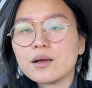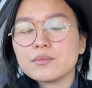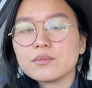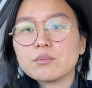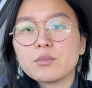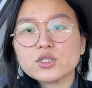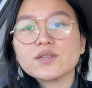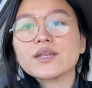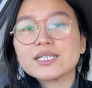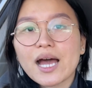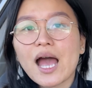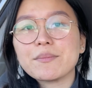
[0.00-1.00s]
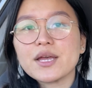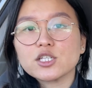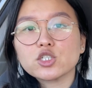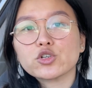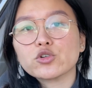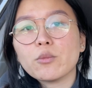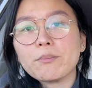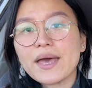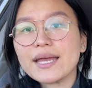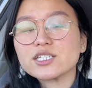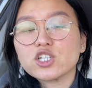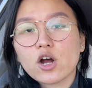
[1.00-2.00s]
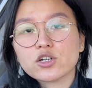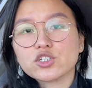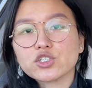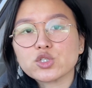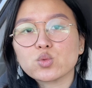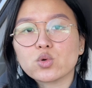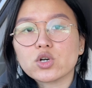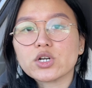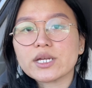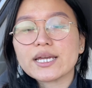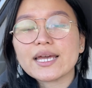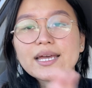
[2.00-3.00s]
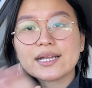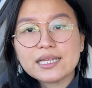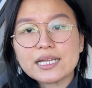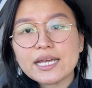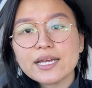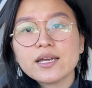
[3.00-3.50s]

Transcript: Most of the time, internal med doctors work clinic,